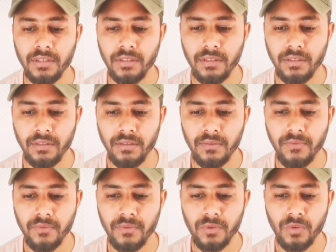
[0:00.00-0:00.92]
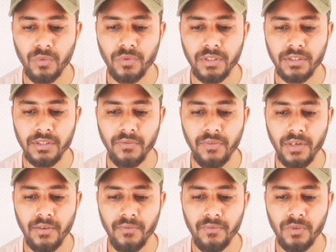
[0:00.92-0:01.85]

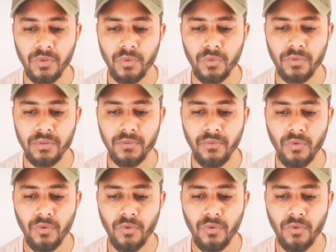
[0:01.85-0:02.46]
265 to